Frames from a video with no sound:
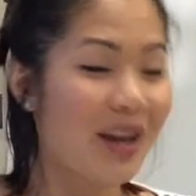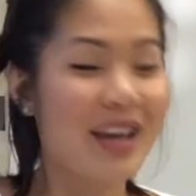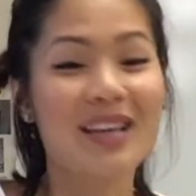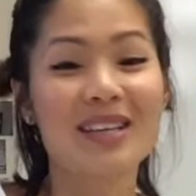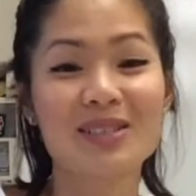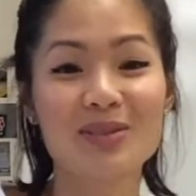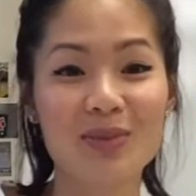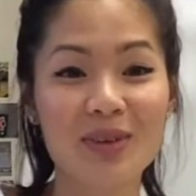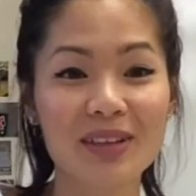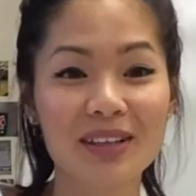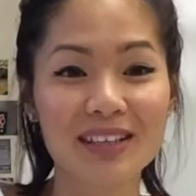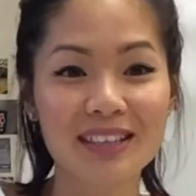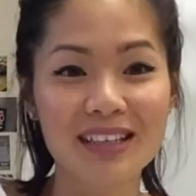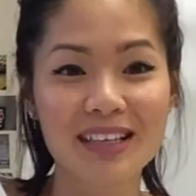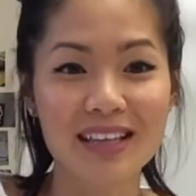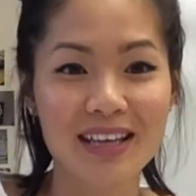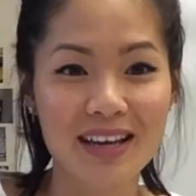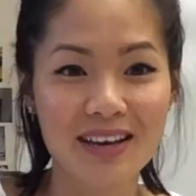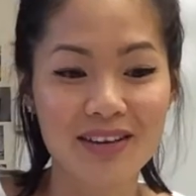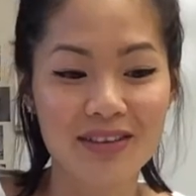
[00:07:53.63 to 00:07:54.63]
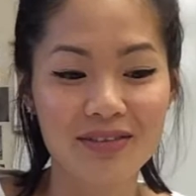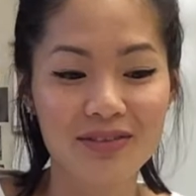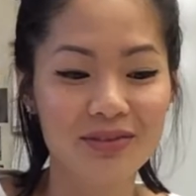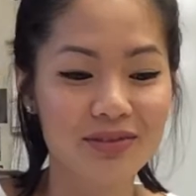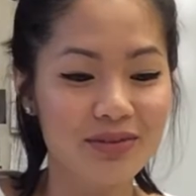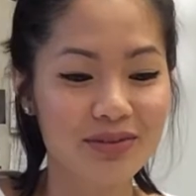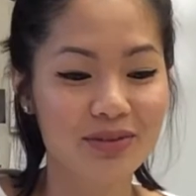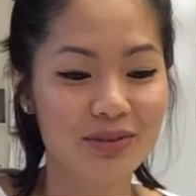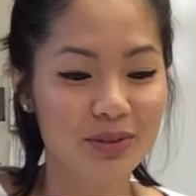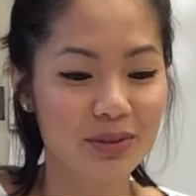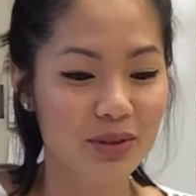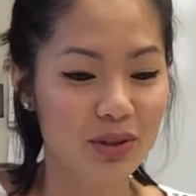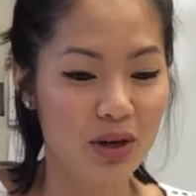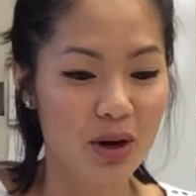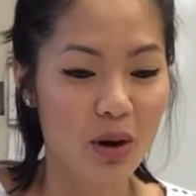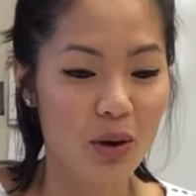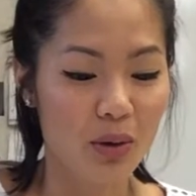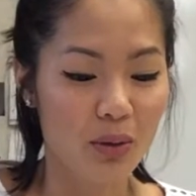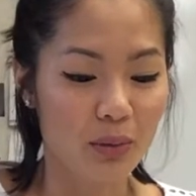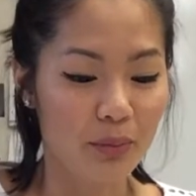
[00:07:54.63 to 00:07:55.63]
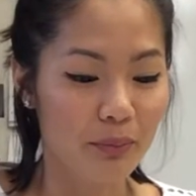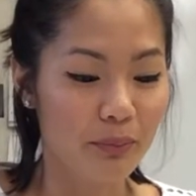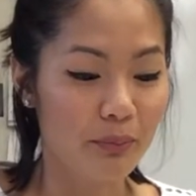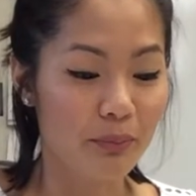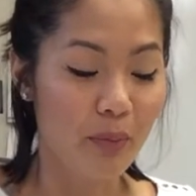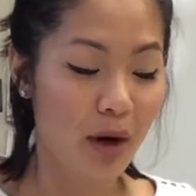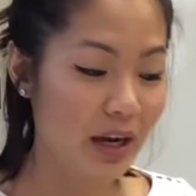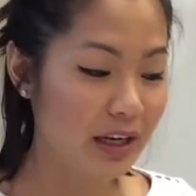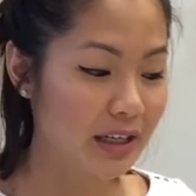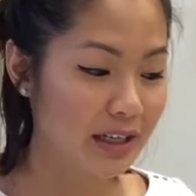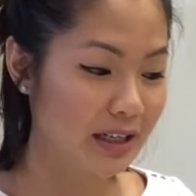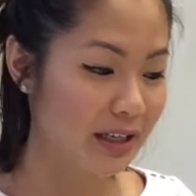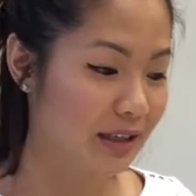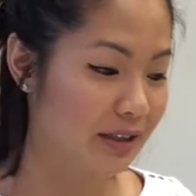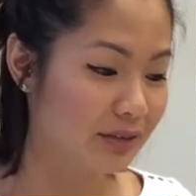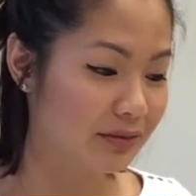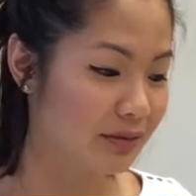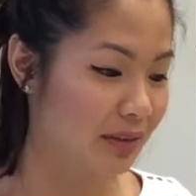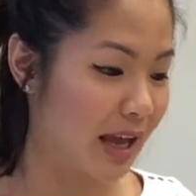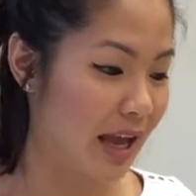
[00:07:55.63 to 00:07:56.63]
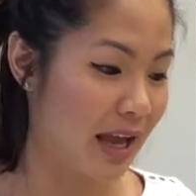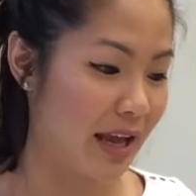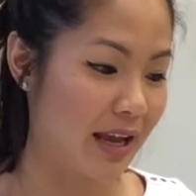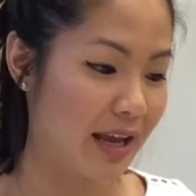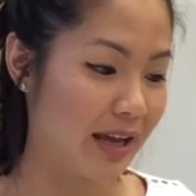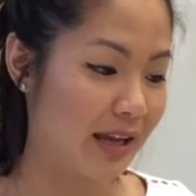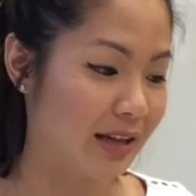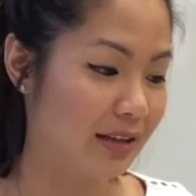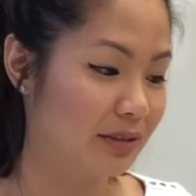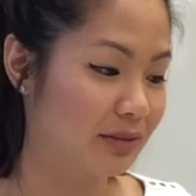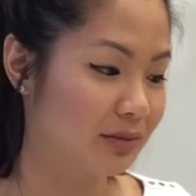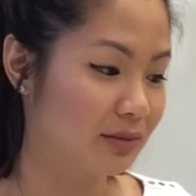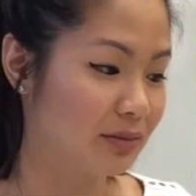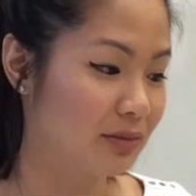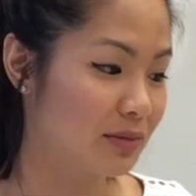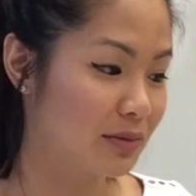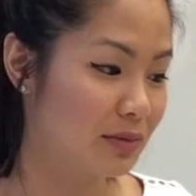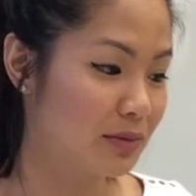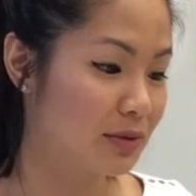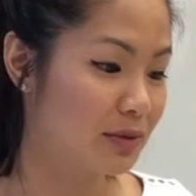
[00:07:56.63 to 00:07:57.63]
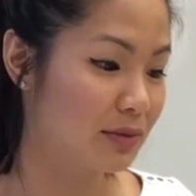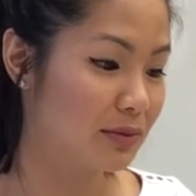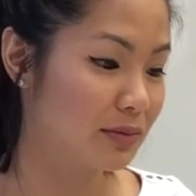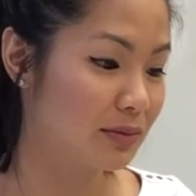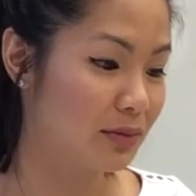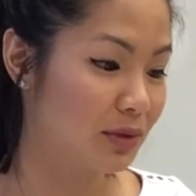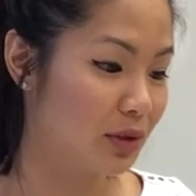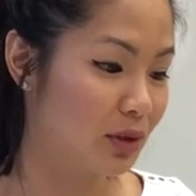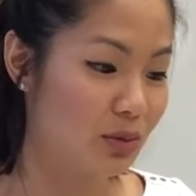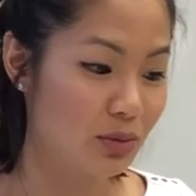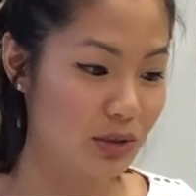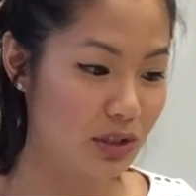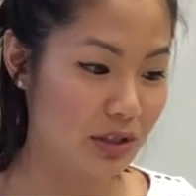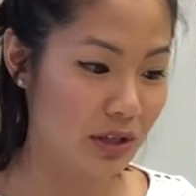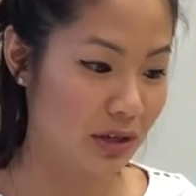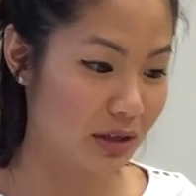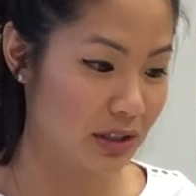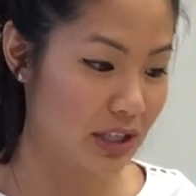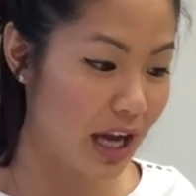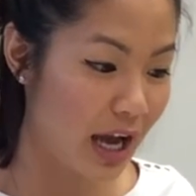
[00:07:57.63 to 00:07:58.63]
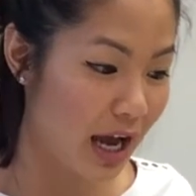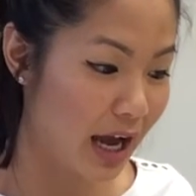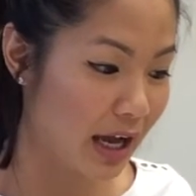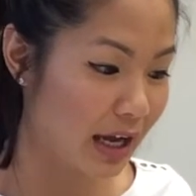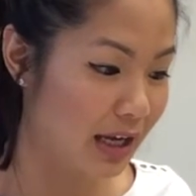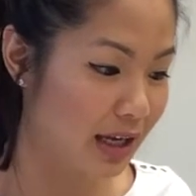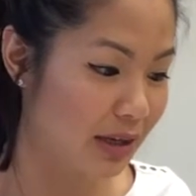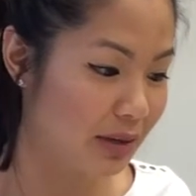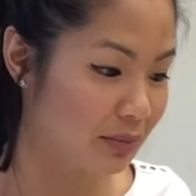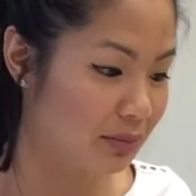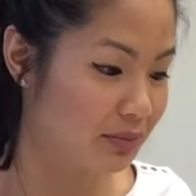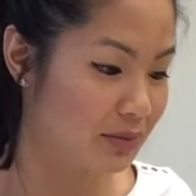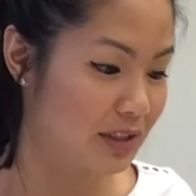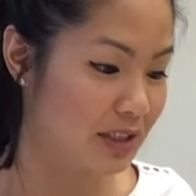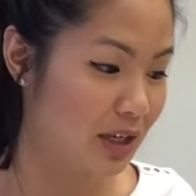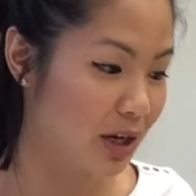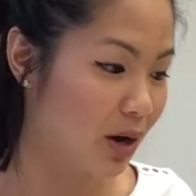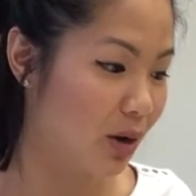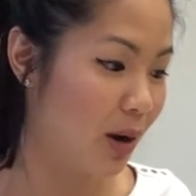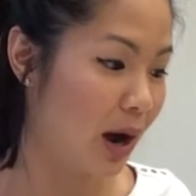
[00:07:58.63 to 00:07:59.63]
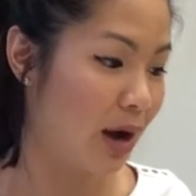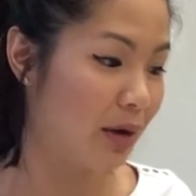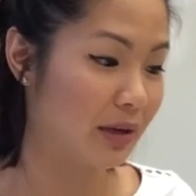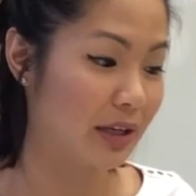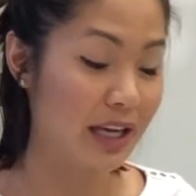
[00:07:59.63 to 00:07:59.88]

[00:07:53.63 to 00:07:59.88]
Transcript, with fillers: is willing to give, you know, money and use their time to go out